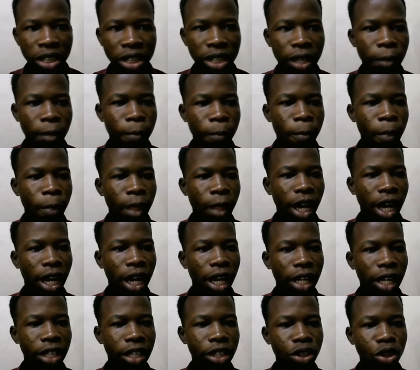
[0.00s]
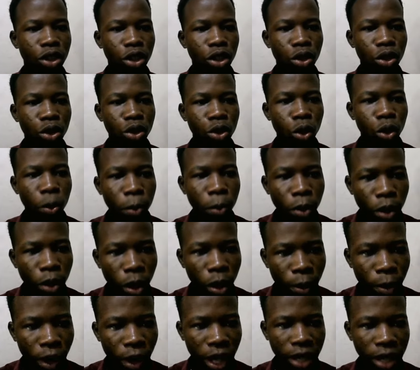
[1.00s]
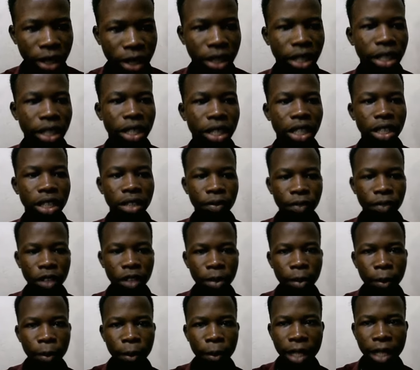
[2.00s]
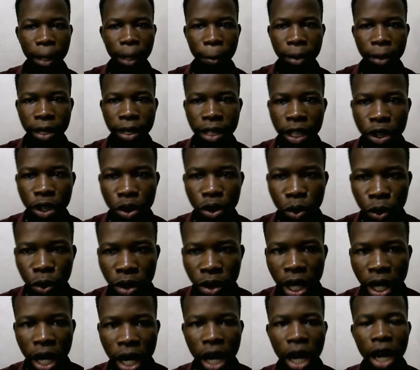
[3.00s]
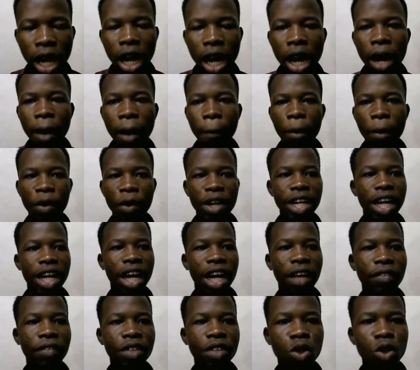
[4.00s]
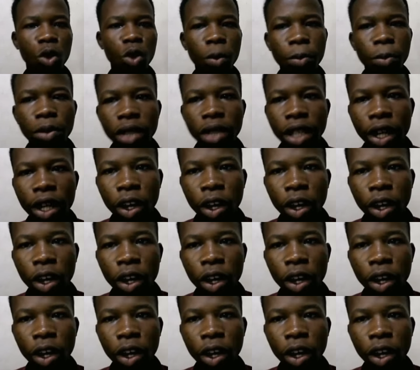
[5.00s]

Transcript: it and it's just going to open up. You can see here the Facebook Meta Business Suite. I already have it open